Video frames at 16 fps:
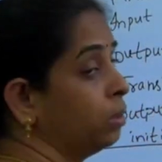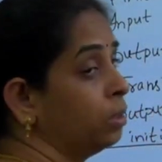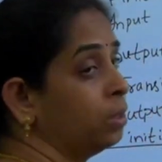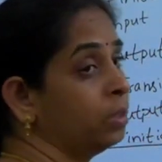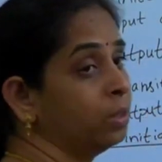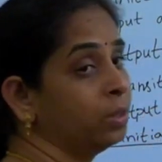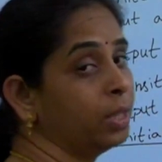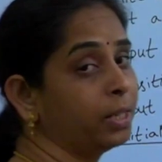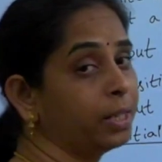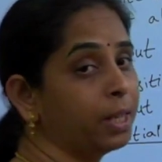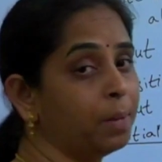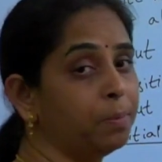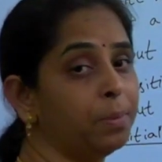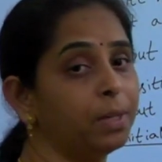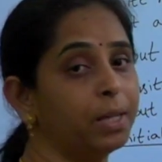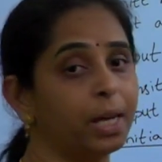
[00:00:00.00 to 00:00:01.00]
that can
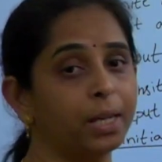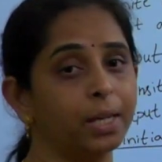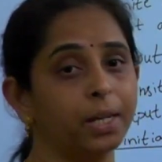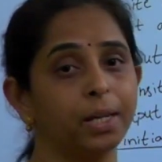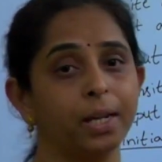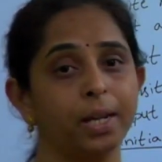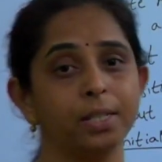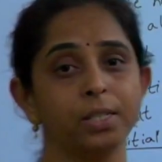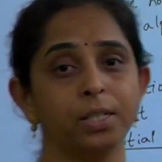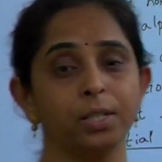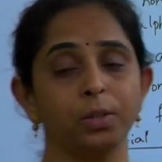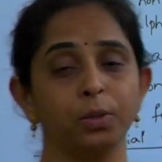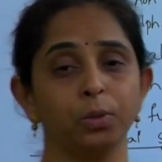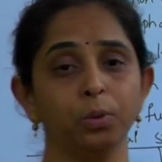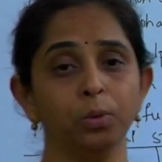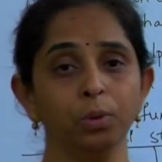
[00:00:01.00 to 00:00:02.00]
be categorized
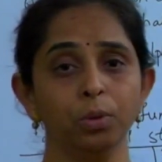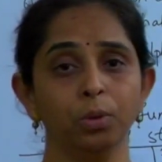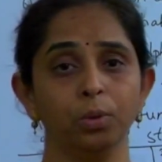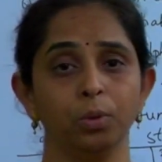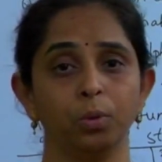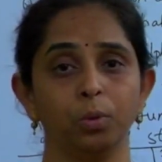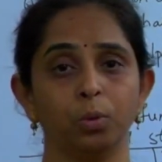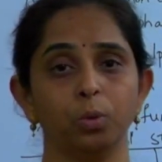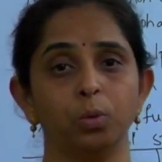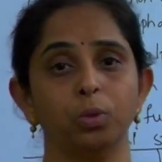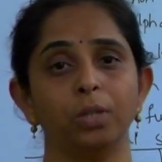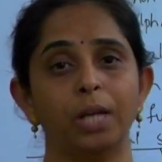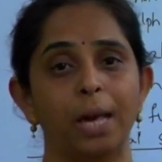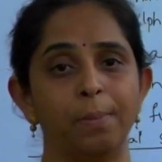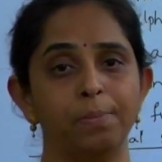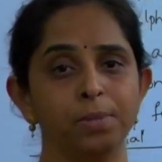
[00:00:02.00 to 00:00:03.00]
into two
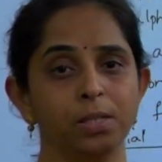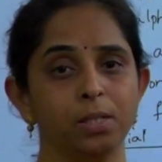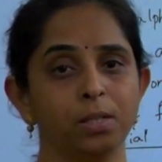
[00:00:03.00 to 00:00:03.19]
types,